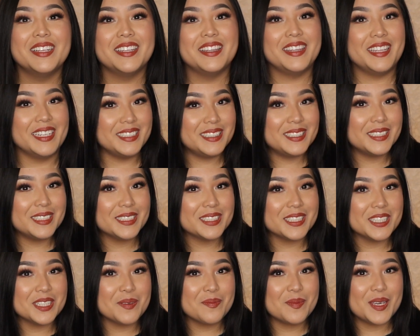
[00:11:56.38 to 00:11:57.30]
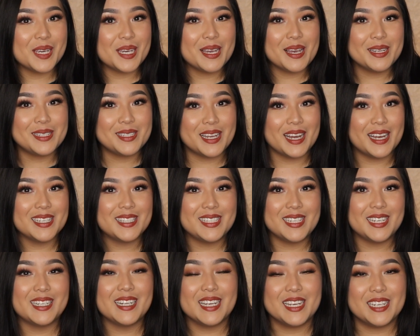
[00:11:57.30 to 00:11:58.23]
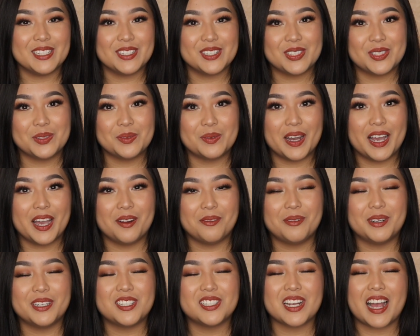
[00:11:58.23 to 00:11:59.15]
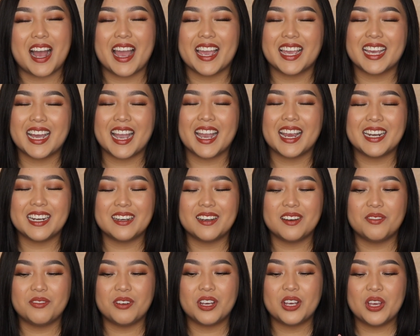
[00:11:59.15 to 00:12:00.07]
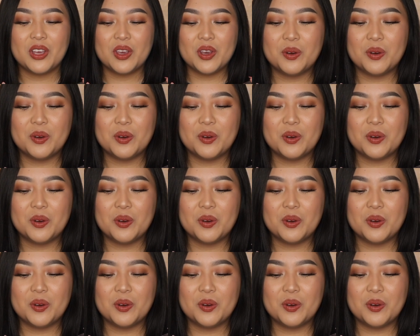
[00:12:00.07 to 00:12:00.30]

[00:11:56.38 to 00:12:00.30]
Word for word: this is gonna be tested in sweat, which I kind of